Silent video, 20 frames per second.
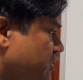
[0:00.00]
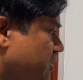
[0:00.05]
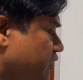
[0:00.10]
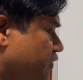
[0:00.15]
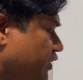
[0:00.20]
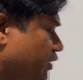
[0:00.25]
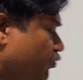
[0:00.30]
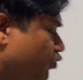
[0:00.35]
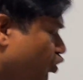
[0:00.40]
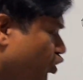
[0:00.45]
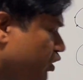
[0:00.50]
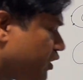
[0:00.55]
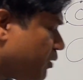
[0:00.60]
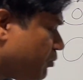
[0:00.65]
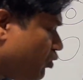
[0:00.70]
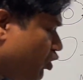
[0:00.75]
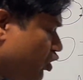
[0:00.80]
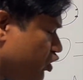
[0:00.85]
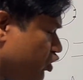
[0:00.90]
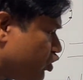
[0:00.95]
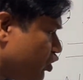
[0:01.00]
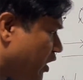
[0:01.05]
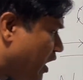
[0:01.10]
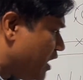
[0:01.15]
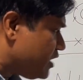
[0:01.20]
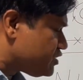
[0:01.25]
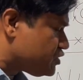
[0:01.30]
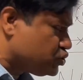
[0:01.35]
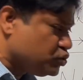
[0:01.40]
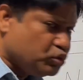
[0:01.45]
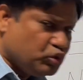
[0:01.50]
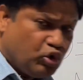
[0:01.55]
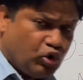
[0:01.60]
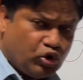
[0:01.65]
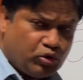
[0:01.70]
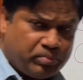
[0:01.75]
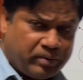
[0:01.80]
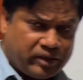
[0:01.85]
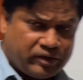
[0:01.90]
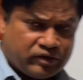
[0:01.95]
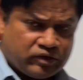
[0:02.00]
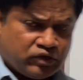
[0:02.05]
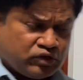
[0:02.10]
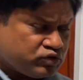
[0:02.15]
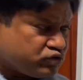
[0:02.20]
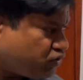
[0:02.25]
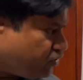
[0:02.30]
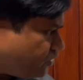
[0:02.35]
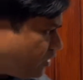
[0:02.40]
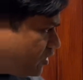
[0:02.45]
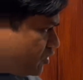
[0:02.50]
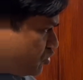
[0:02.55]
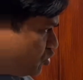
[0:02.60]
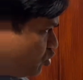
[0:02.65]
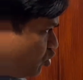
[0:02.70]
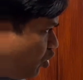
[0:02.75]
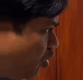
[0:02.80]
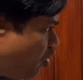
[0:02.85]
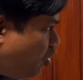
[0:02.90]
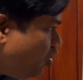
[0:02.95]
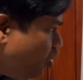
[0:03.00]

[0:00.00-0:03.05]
the water molecule has 2 lone pairs. So there is no